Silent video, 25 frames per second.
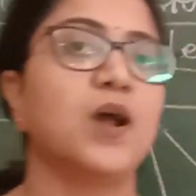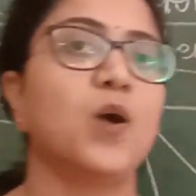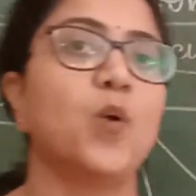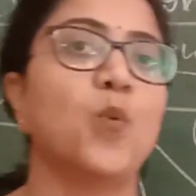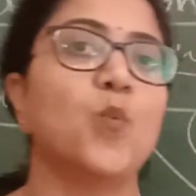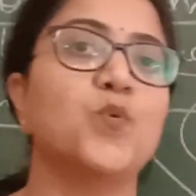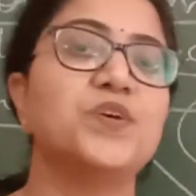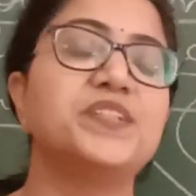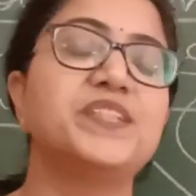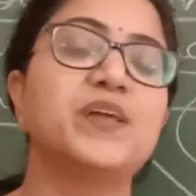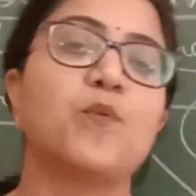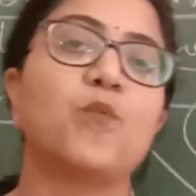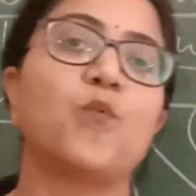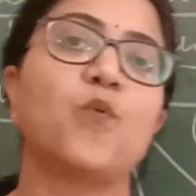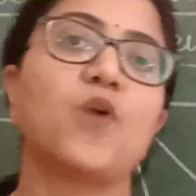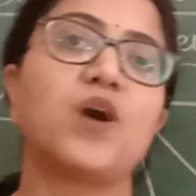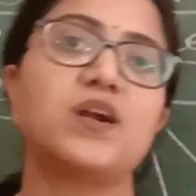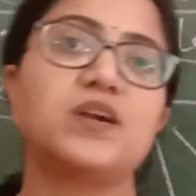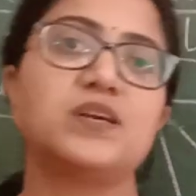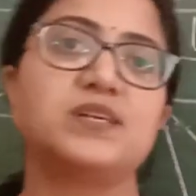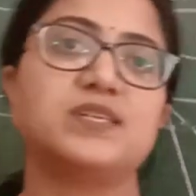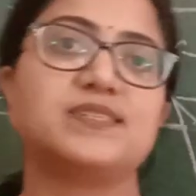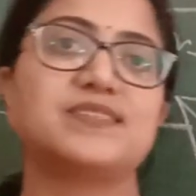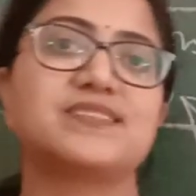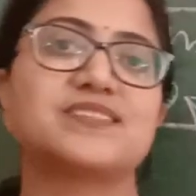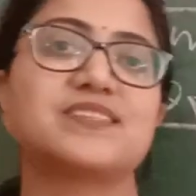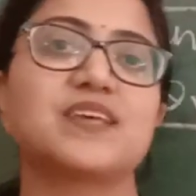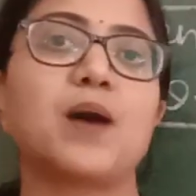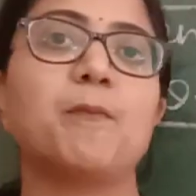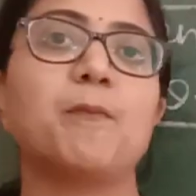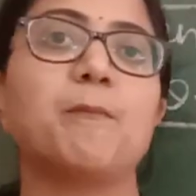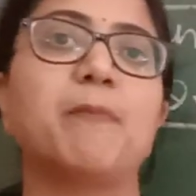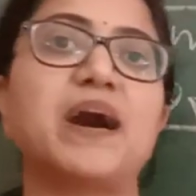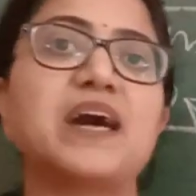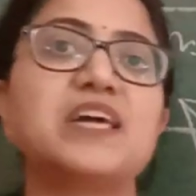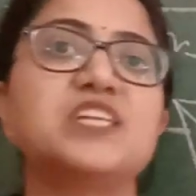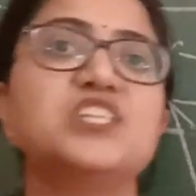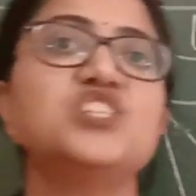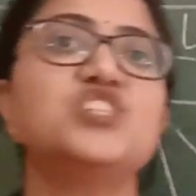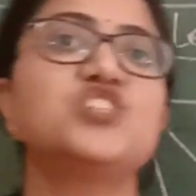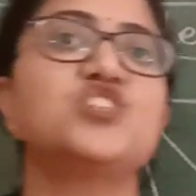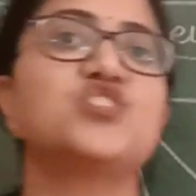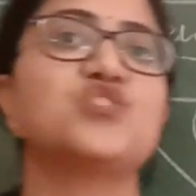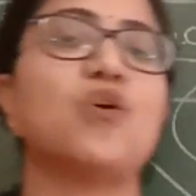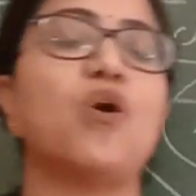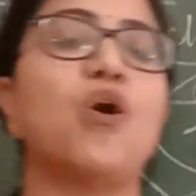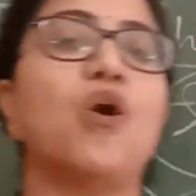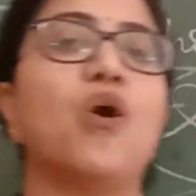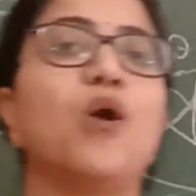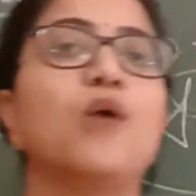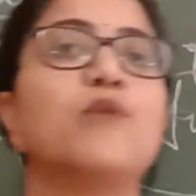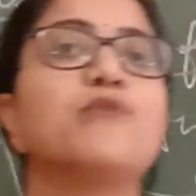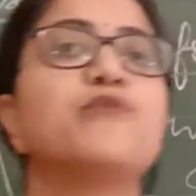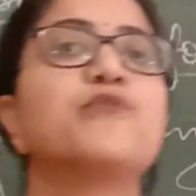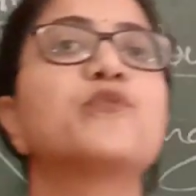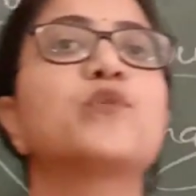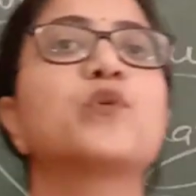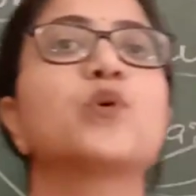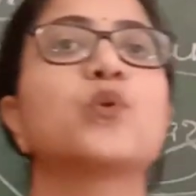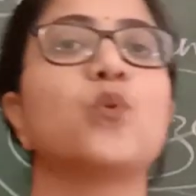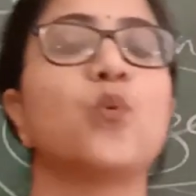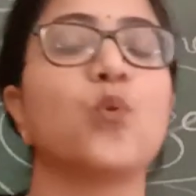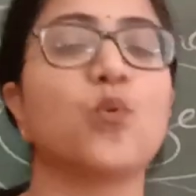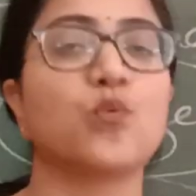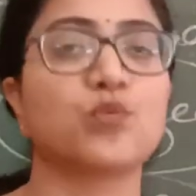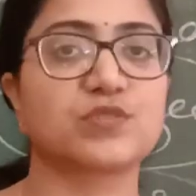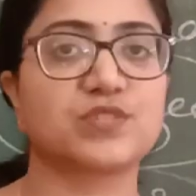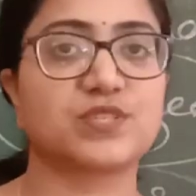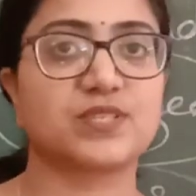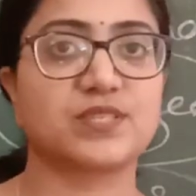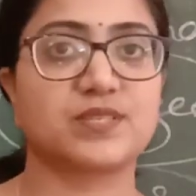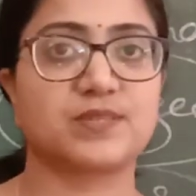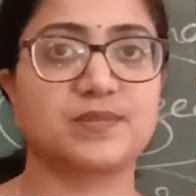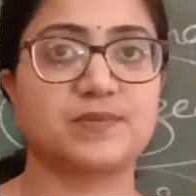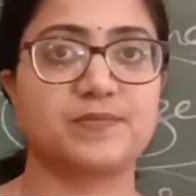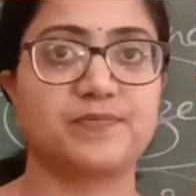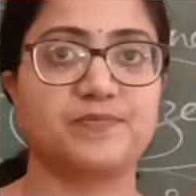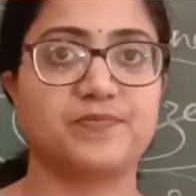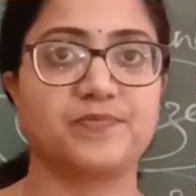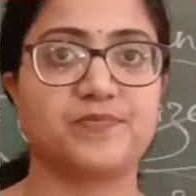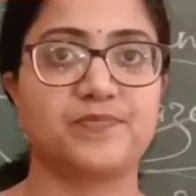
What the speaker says: with the words, a bunch of crooks,